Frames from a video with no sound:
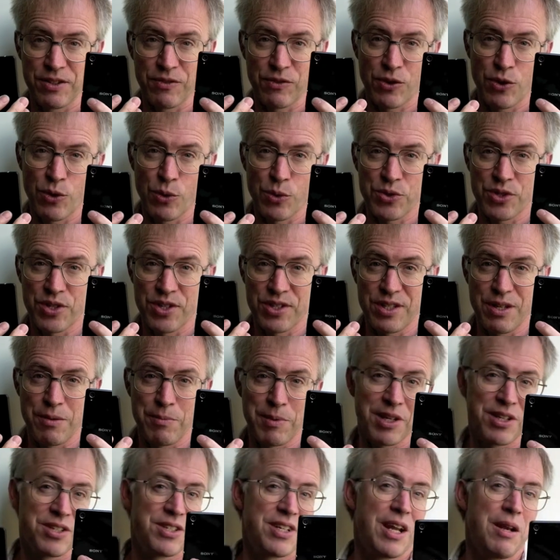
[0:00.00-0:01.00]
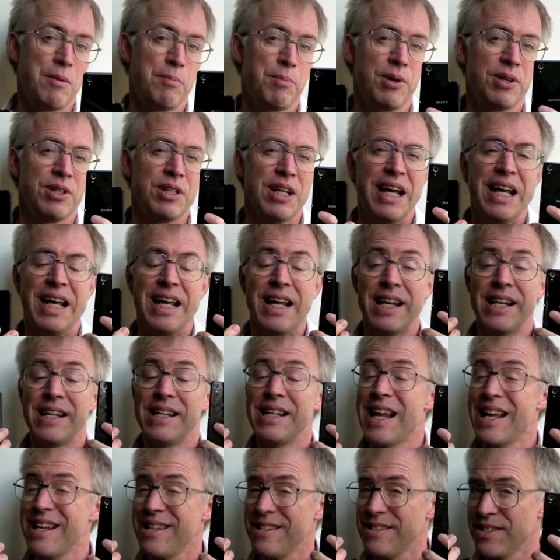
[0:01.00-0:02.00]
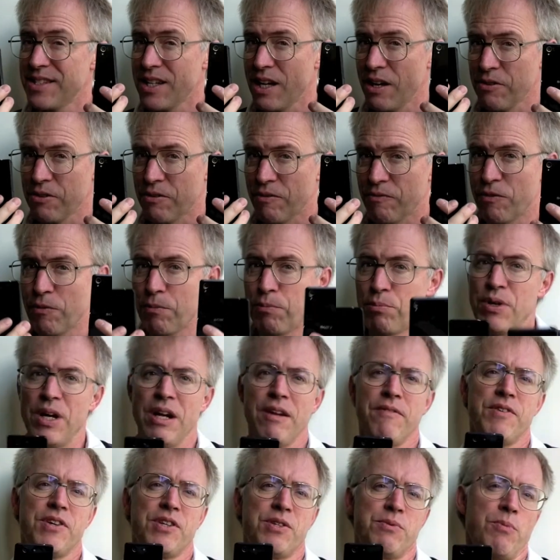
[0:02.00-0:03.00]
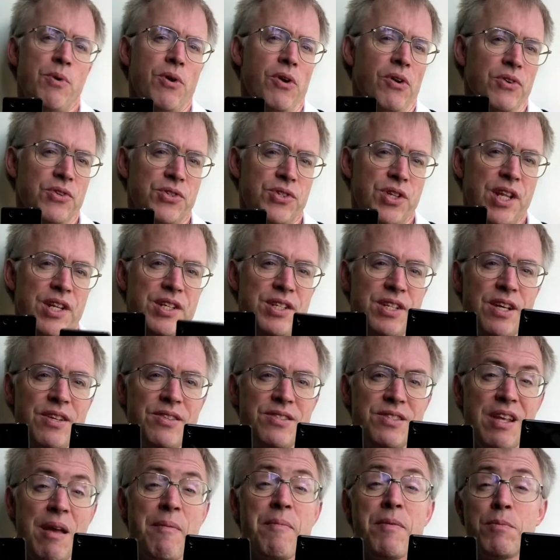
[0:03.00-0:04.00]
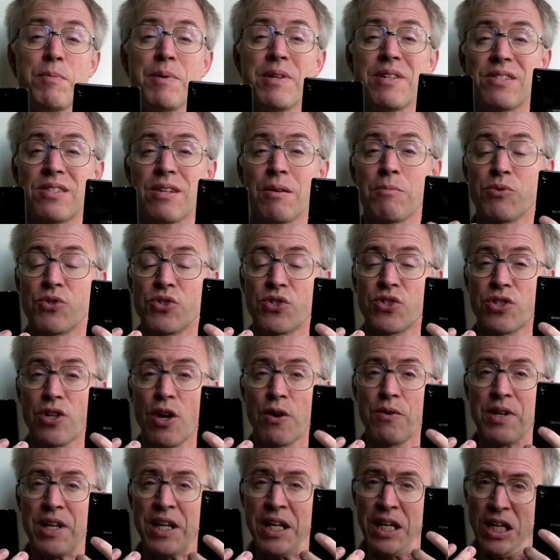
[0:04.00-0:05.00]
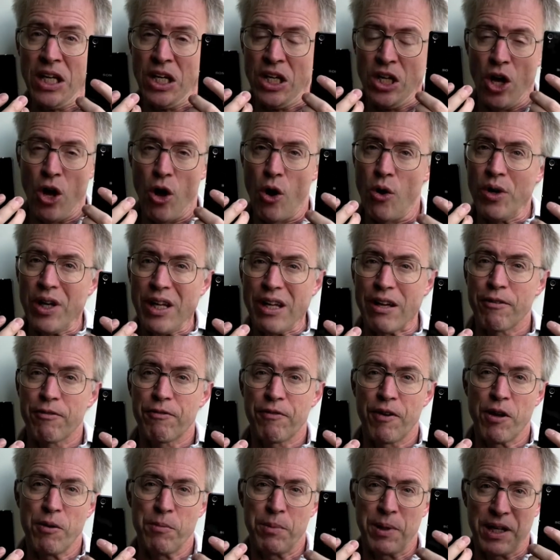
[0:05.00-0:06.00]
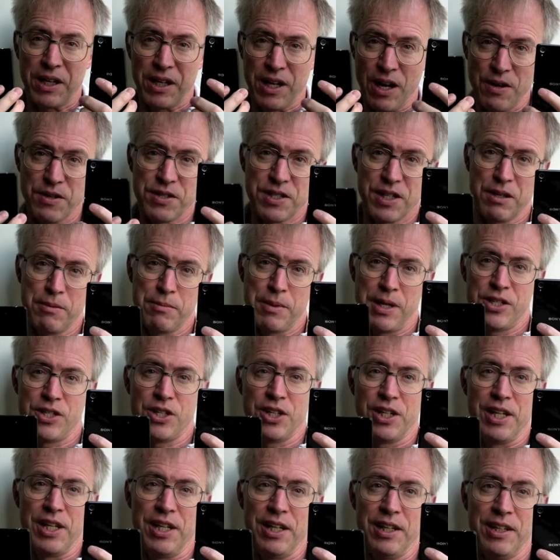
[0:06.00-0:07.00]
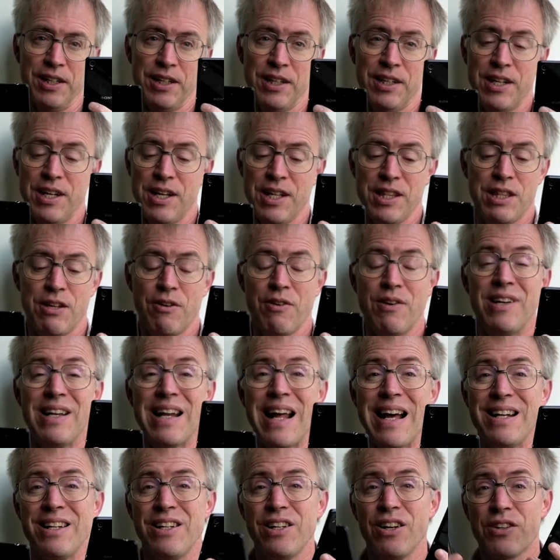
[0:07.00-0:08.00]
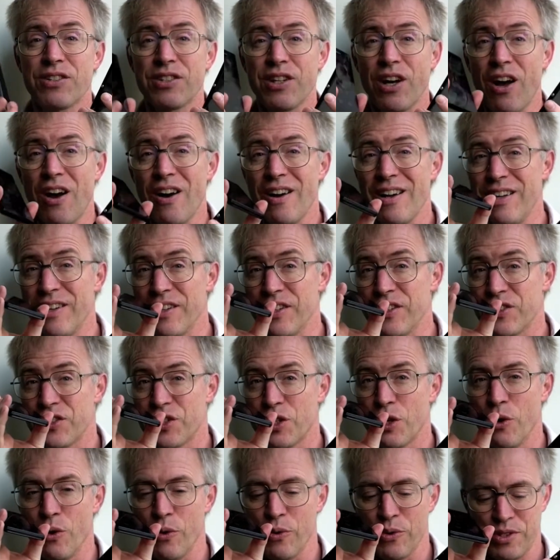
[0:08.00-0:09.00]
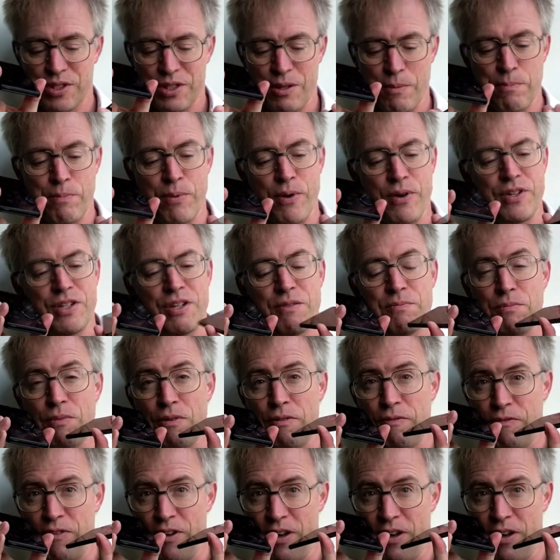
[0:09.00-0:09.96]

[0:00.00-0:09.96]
of course, to some extent, but less so than for previous models. There does seem to be some Sony oleophobic coating magic here. There are lanyard eyelets towards the bottom of